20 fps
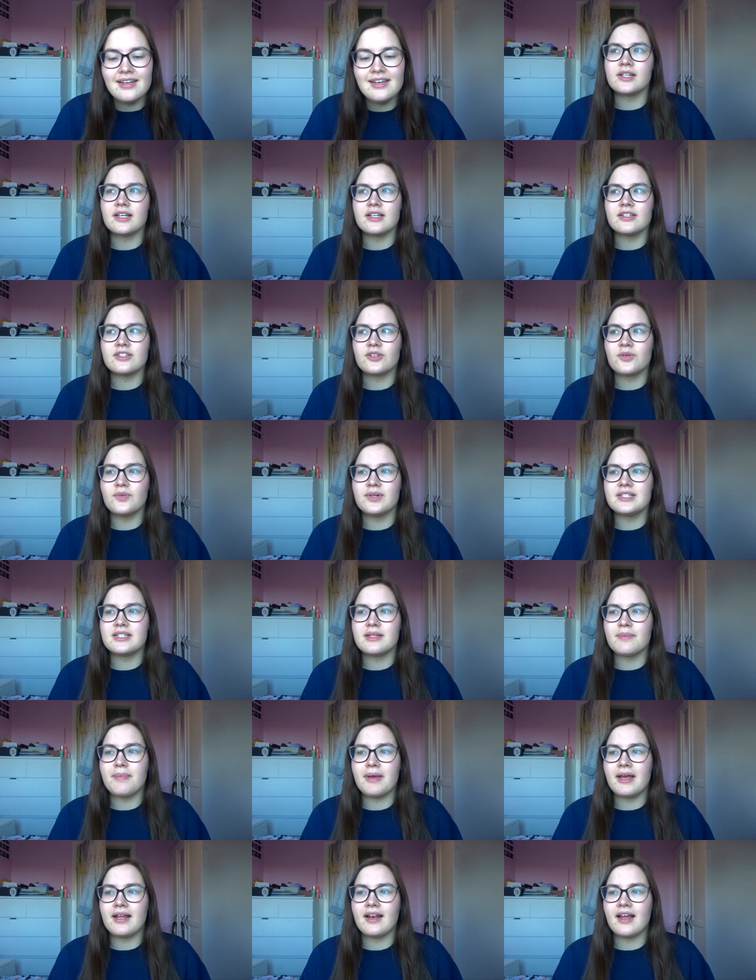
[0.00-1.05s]
it's always a
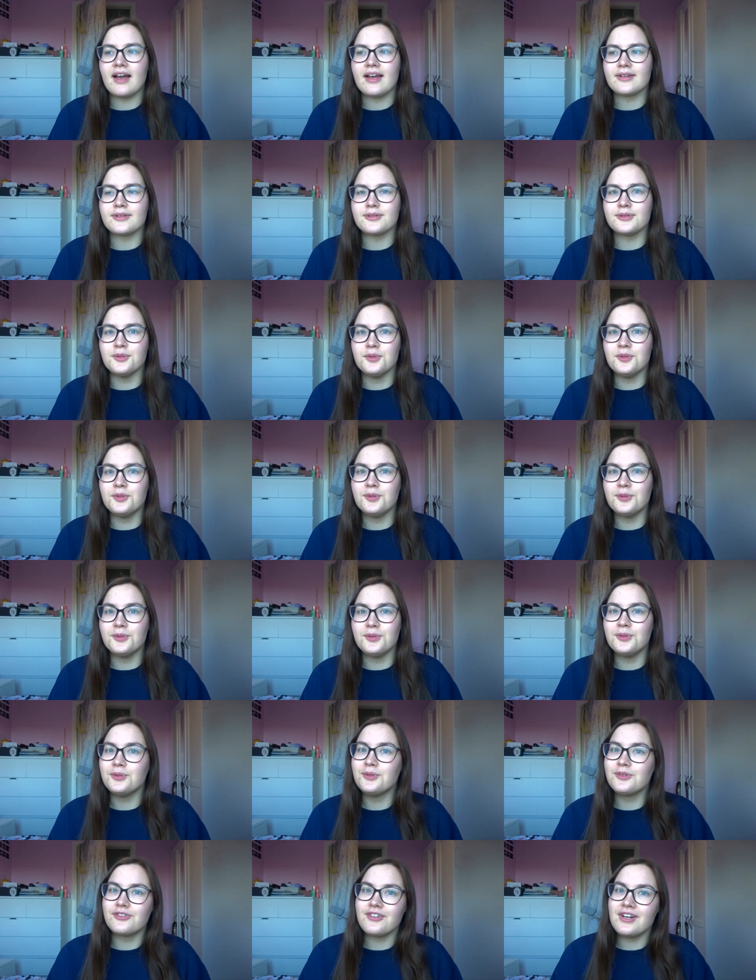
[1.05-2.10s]
bit like
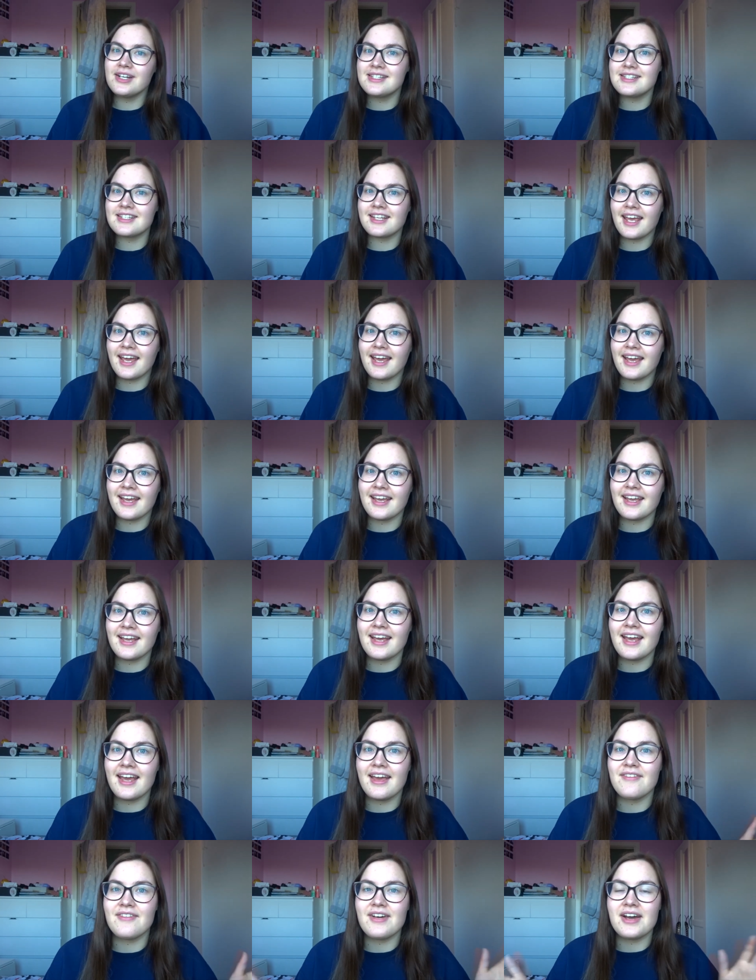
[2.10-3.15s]
ooh risky
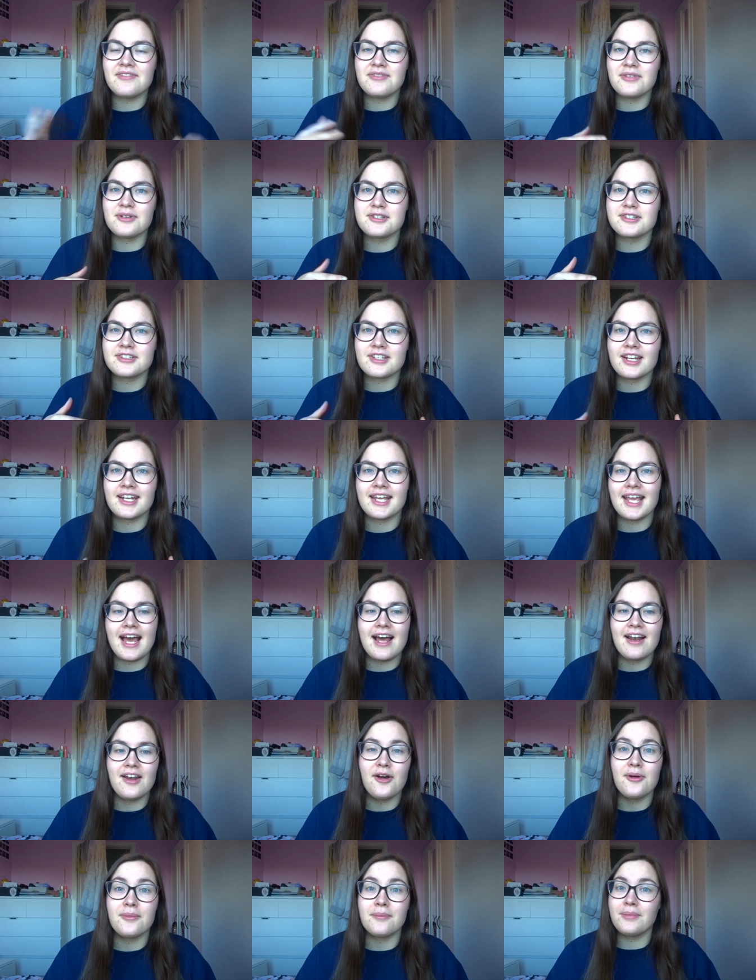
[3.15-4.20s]
if everyone's gonna get
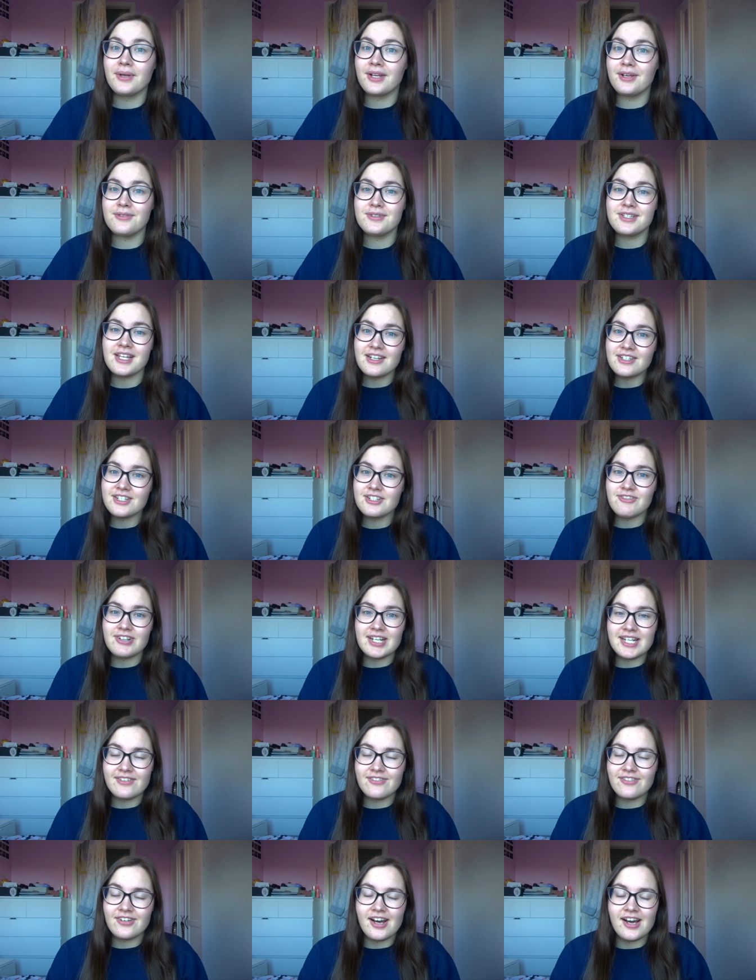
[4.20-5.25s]
along but it was actually
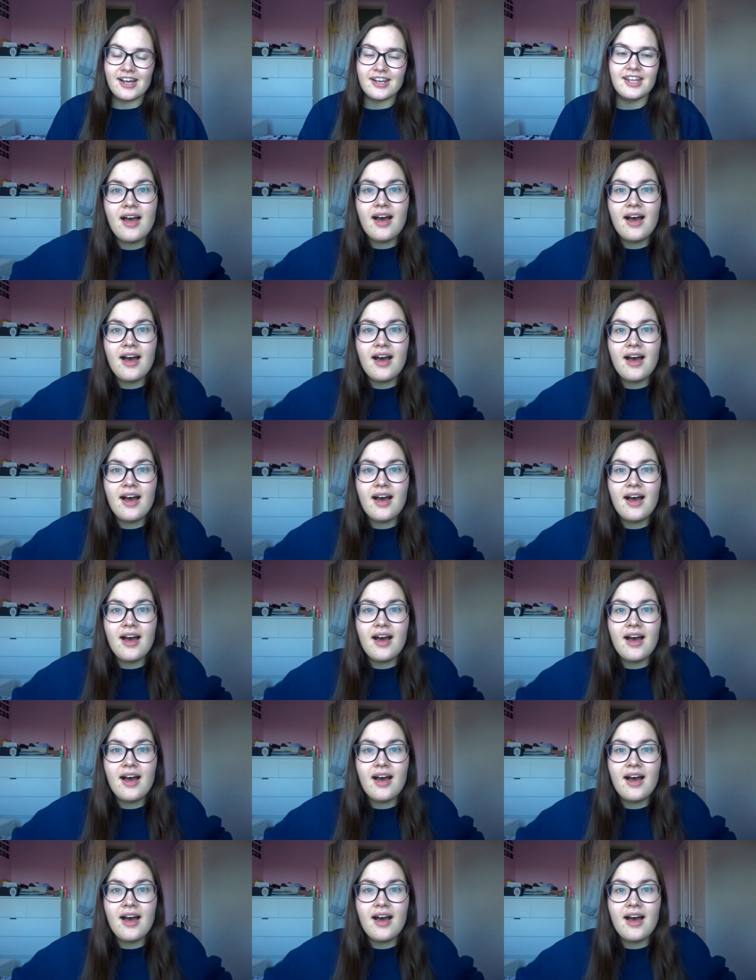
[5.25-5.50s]
really fun